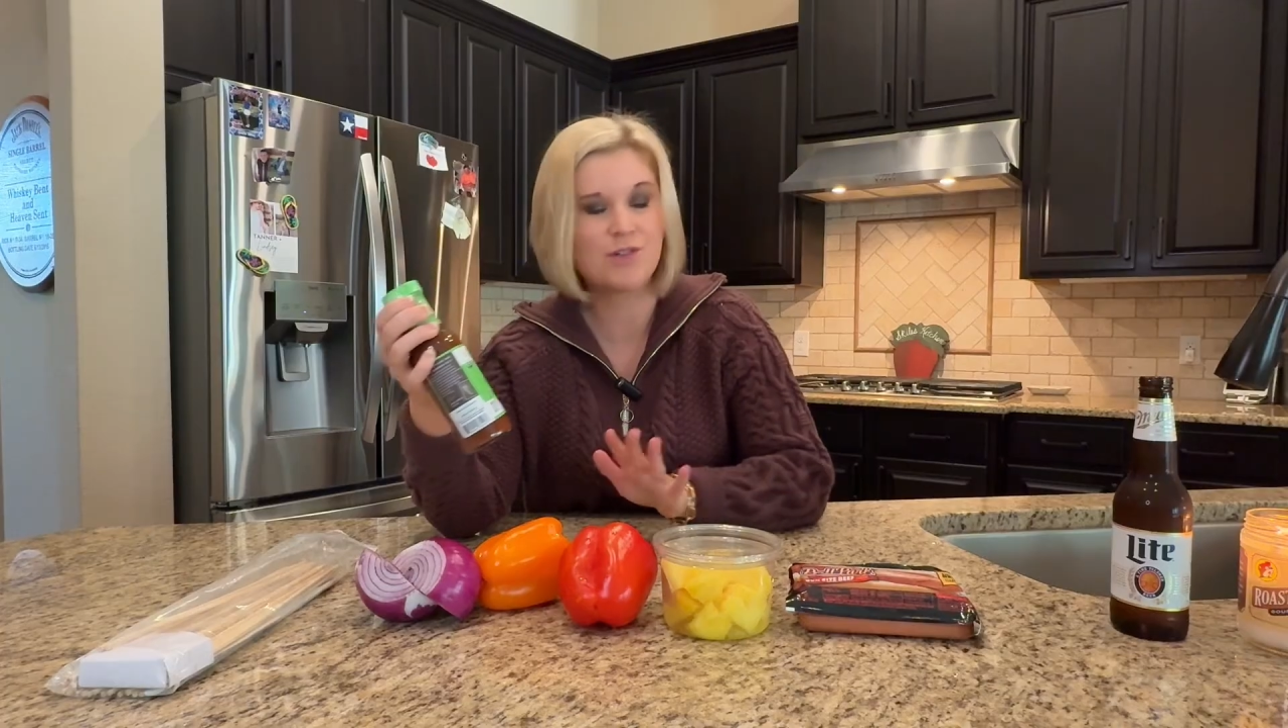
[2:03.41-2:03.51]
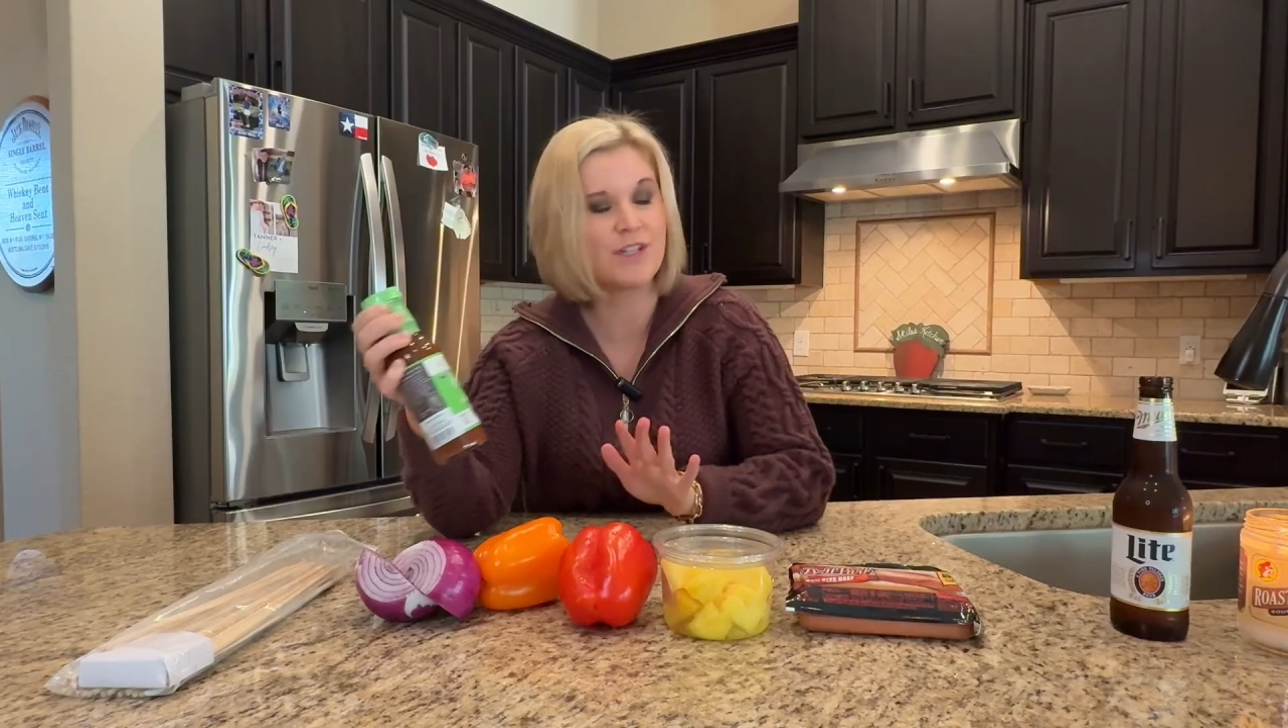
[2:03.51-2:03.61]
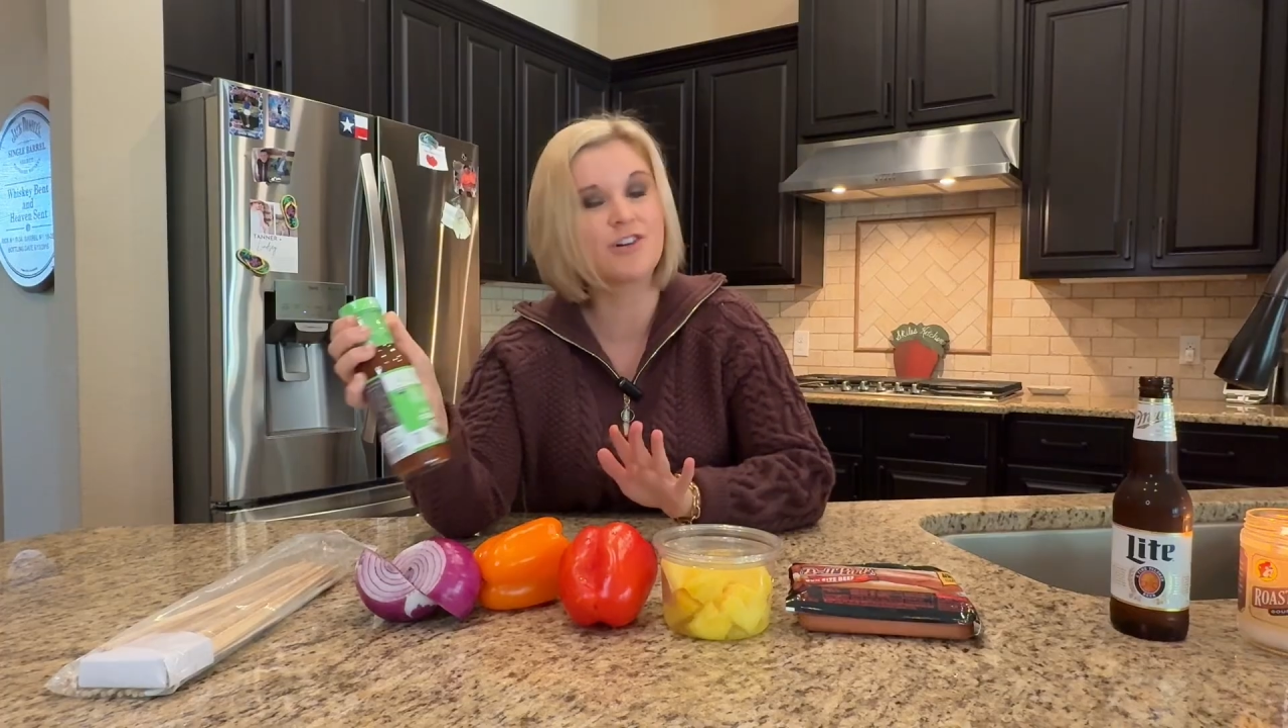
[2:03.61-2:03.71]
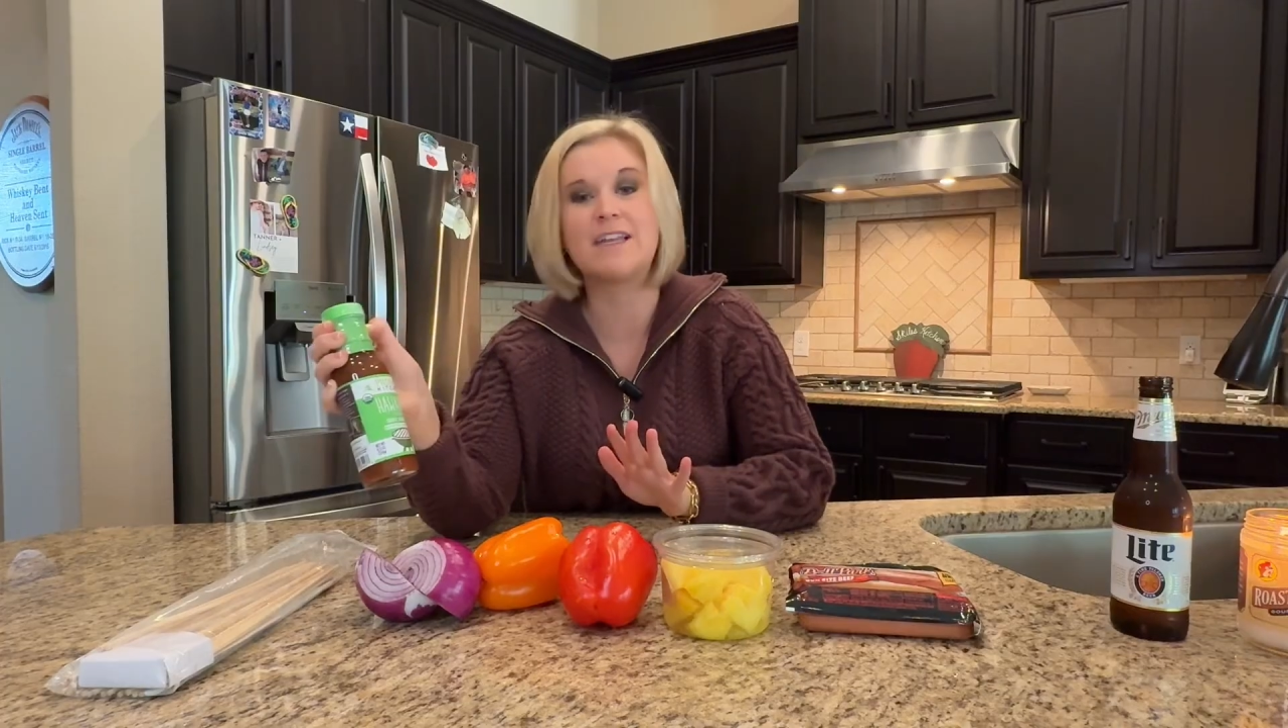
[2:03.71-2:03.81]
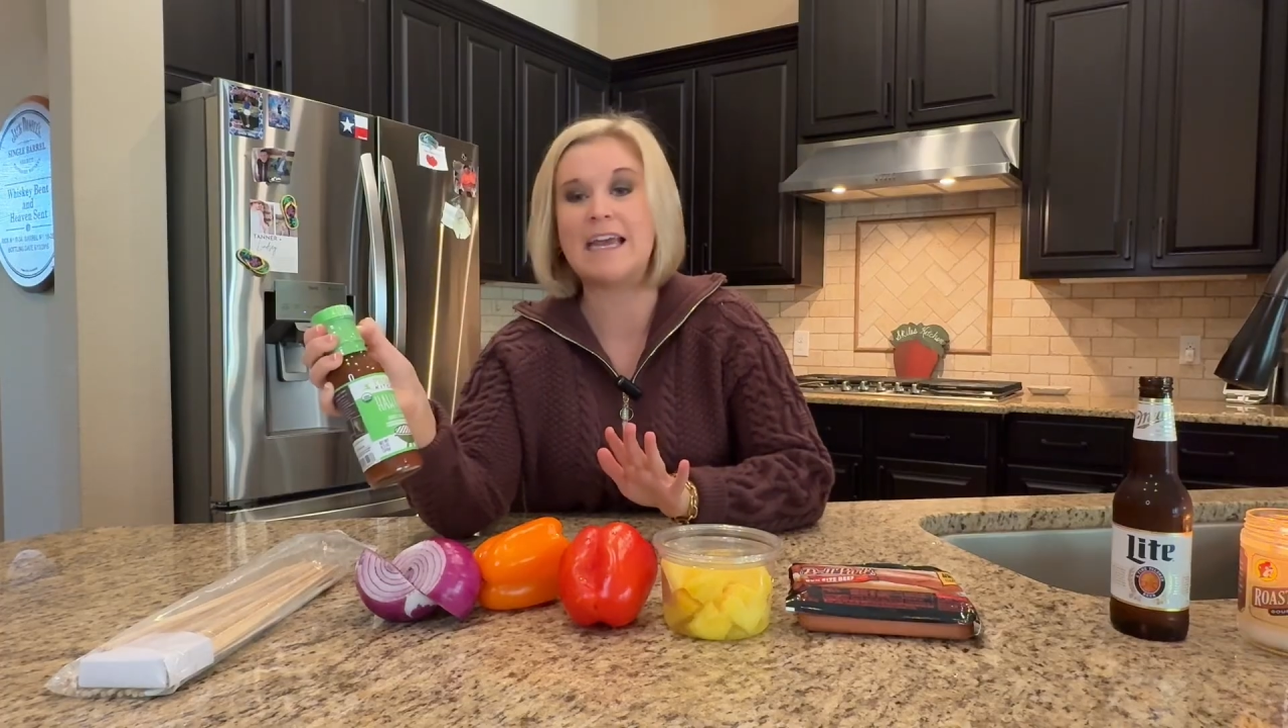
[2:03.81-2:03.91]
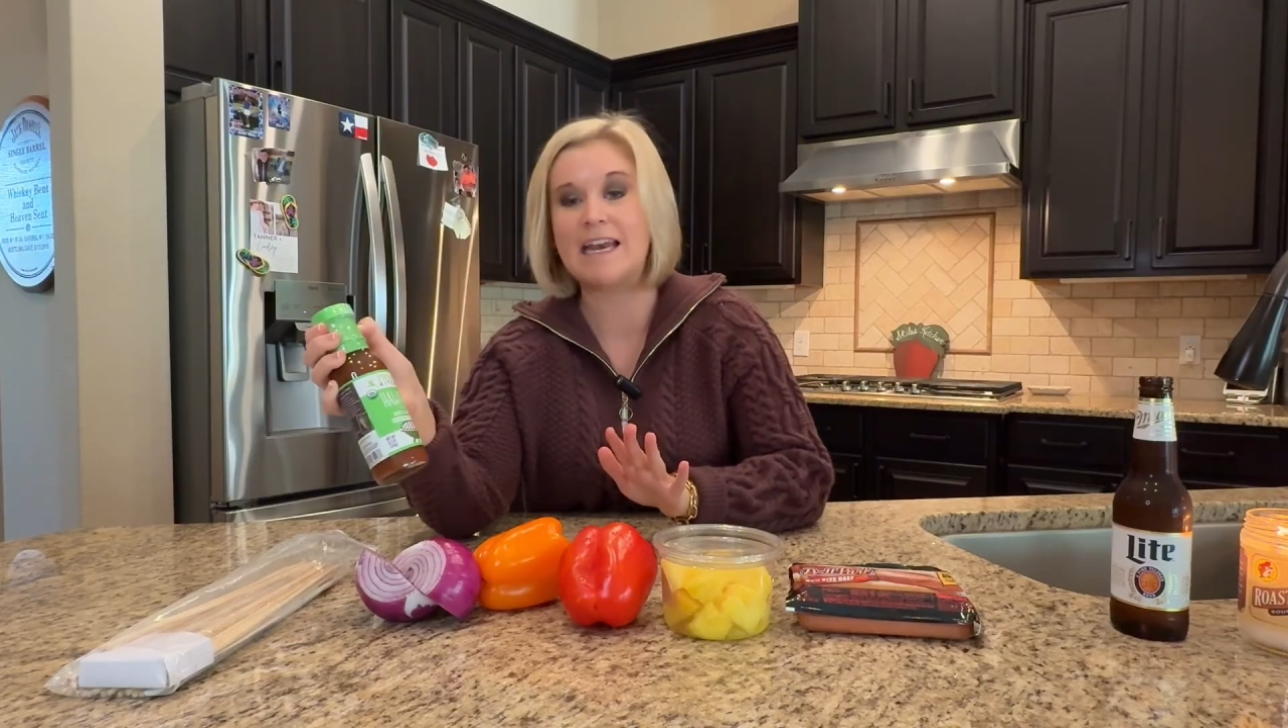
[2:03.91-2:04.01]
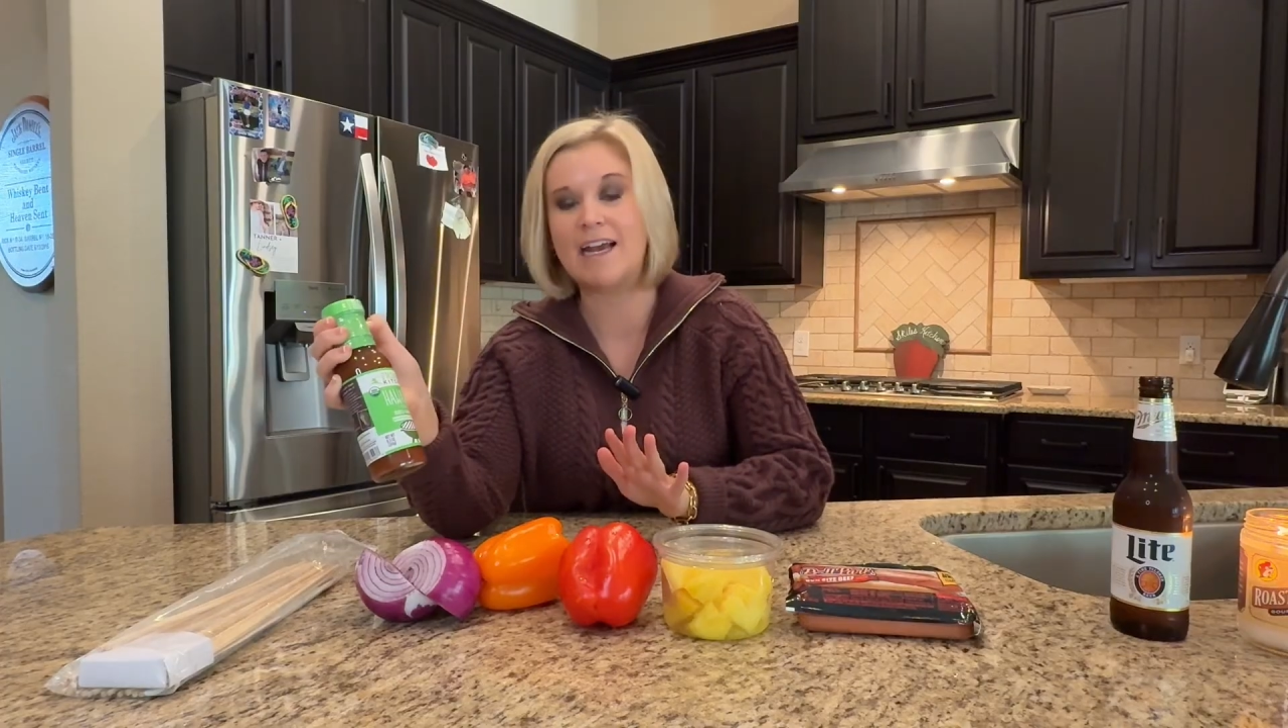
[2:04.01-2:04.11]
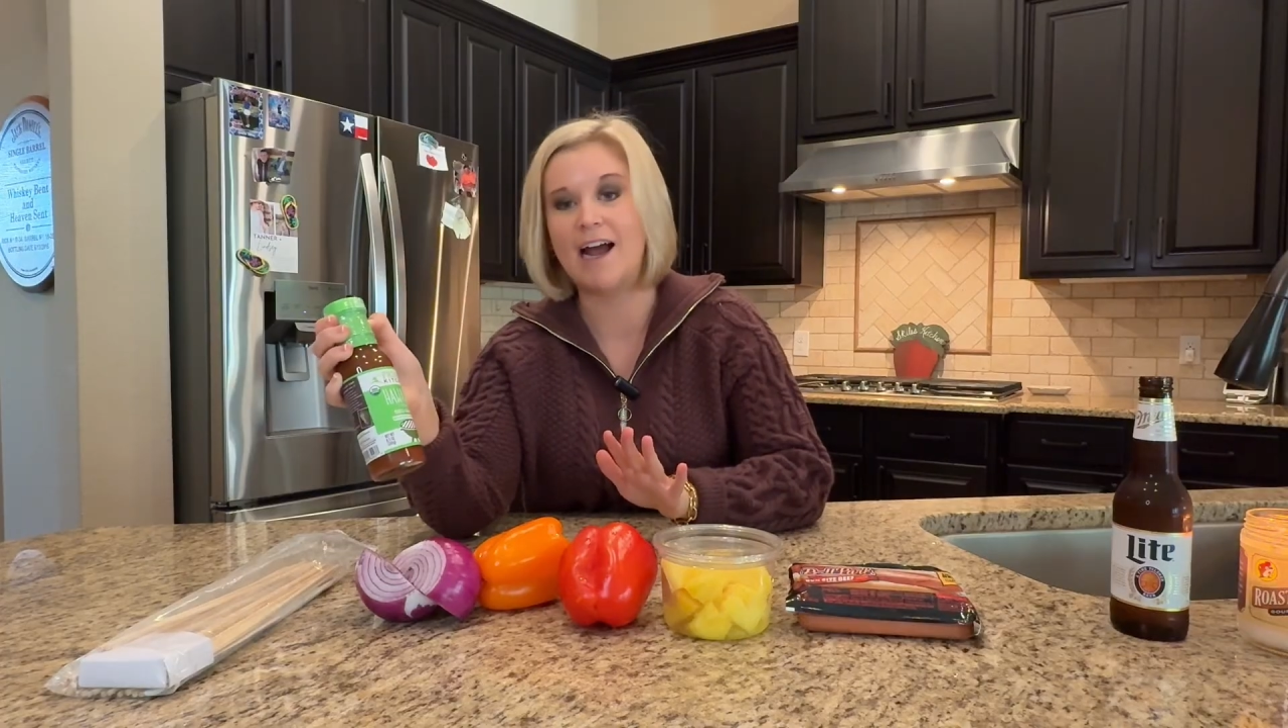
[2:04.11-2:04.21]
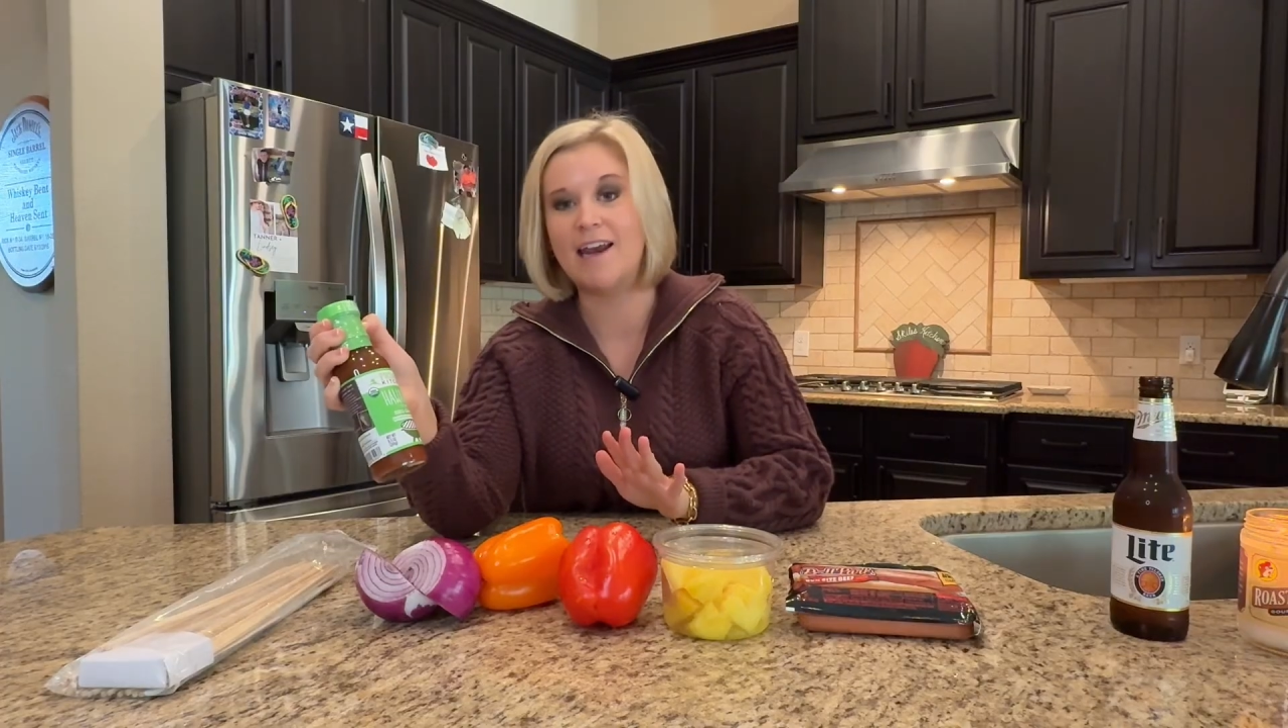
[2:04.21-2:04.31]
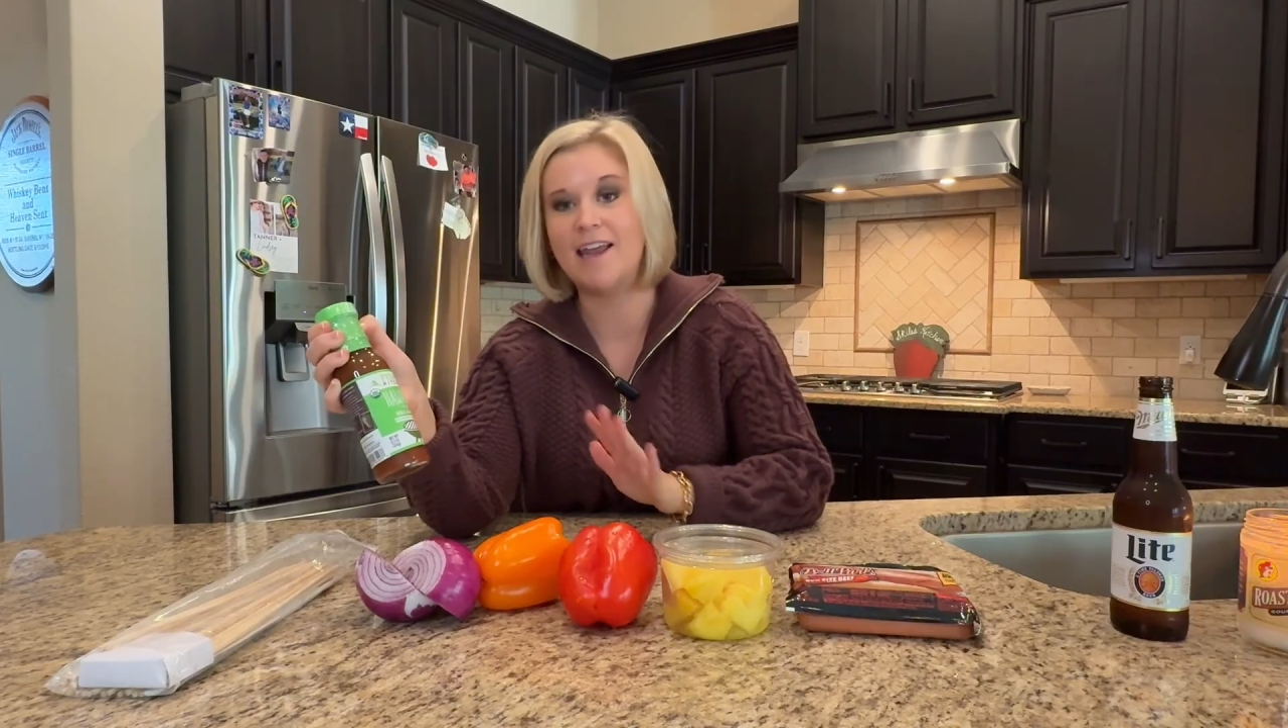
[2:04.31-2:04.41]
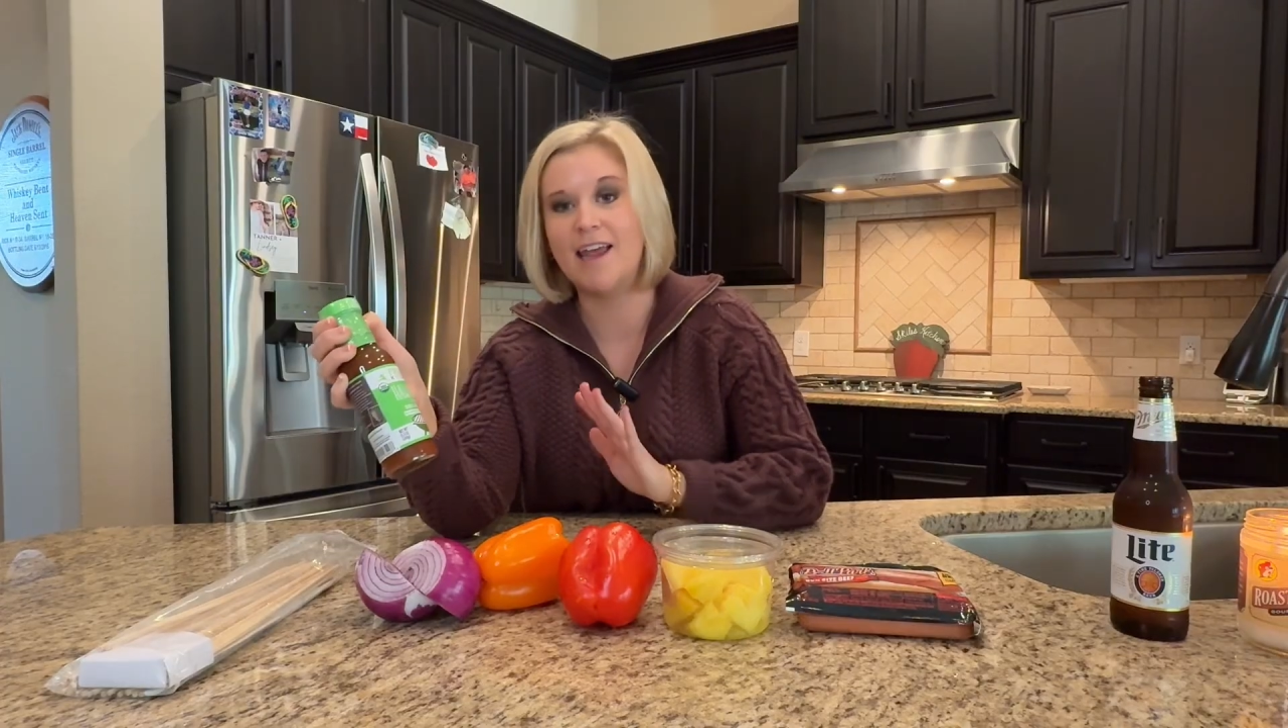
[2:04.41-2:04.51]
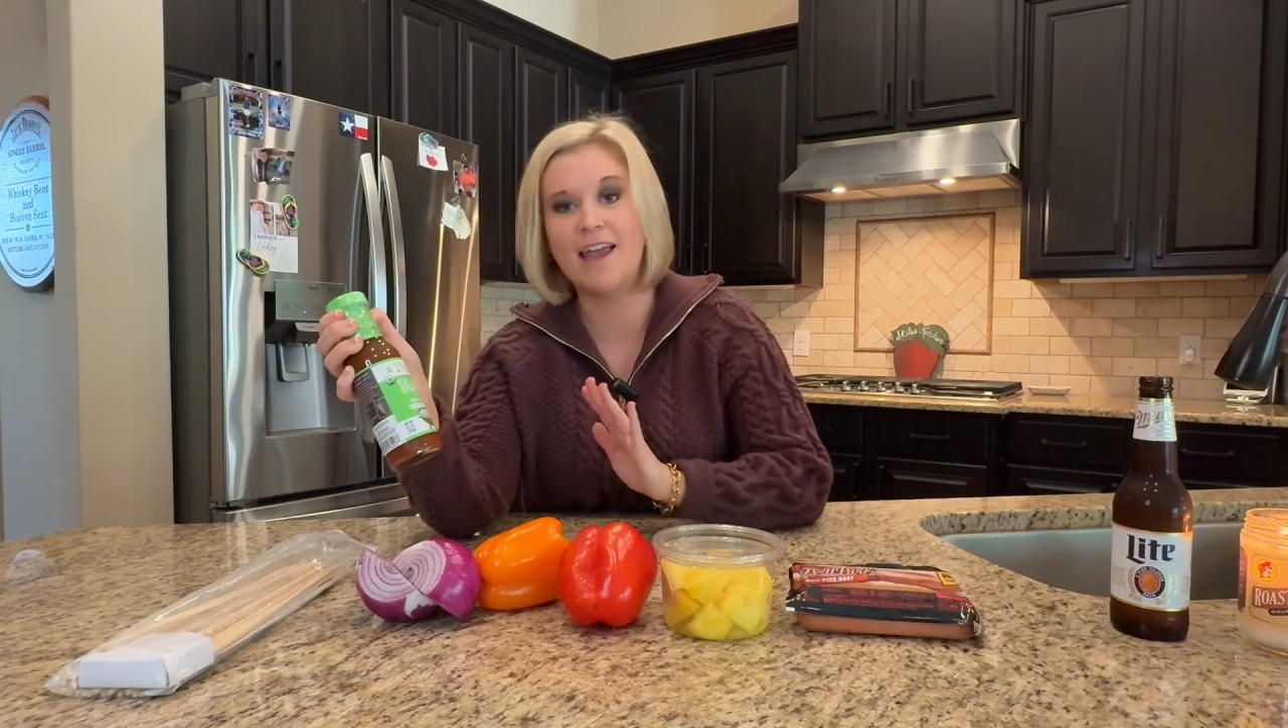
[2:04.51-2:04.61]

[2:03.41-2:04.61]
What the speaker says: literally any kind.